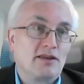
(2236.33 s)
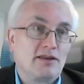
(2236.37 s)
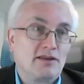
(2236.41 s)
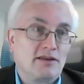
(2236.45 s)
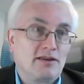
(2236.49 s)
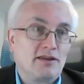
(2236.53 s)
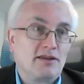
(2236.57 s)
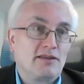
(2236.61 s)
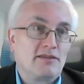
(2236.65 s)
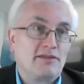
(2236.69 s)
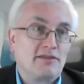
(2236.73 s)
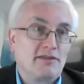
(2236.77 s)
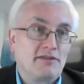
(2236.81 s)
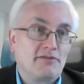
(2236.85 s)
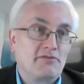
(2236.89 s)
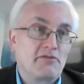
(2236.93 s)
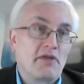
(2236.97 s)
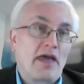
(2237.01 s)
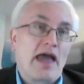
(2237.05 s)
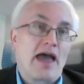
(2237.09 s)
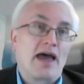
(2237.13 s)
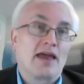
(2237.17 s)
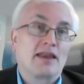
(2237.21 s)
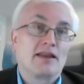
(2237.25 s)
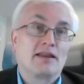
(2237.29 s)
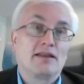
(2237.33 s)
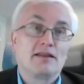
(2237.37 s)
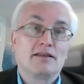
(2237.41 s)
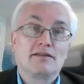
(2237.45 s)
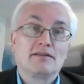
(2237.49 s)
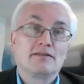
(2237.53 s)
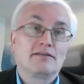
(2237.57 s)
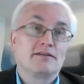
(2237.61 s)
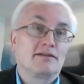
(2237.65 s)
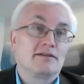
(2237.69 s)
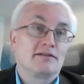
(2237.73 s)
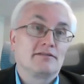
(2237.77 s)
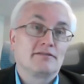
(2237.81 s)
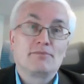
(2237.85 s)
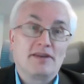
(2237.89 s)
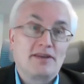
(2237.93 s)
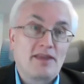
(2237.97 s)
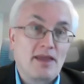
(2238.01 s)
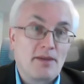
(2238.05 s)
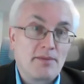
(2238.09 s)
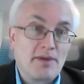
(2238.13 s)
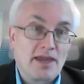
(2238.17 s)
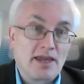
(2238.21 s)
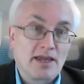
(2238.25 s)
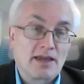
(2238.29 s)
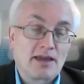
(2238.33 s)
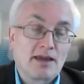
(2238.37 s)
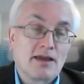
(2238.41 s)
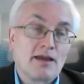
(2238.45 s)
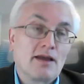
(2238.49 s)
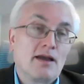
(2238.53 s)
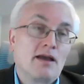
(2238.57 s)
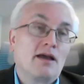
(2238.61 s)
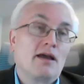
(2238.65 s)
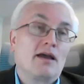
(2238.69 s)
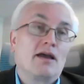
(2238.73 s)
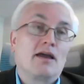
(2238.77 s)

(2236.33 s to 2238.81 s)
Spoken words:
In that, and the pandemic